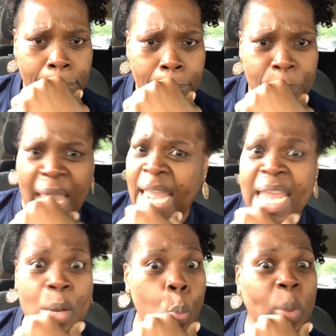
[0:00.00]
that
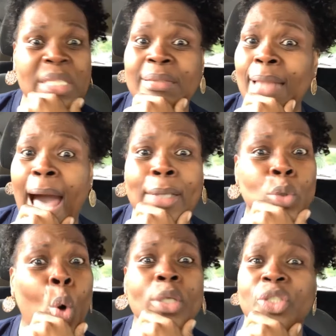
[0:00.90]
he was not
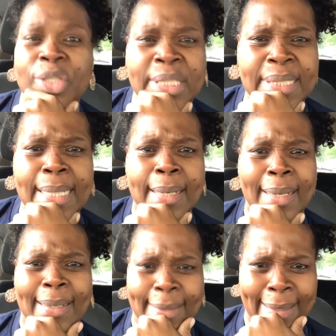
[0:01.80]
going to see
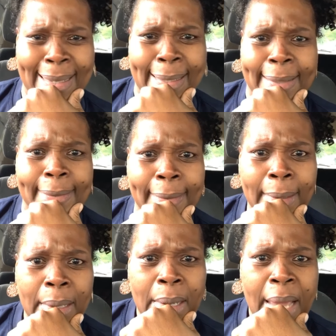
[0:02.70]
her again.
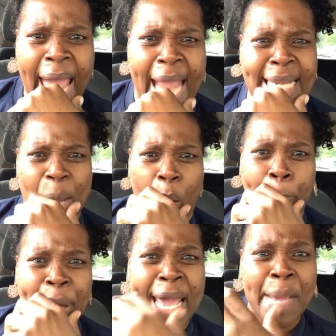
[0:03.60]
And there were
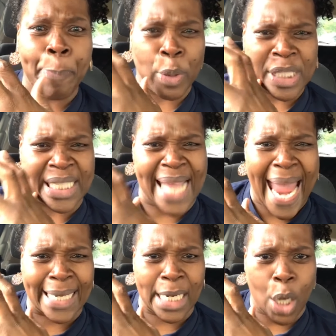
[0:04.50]
people
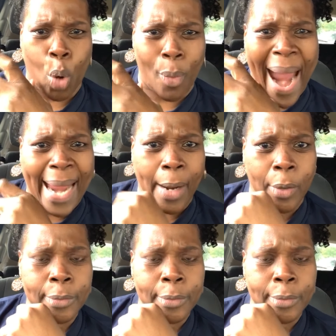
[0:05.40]
standing around.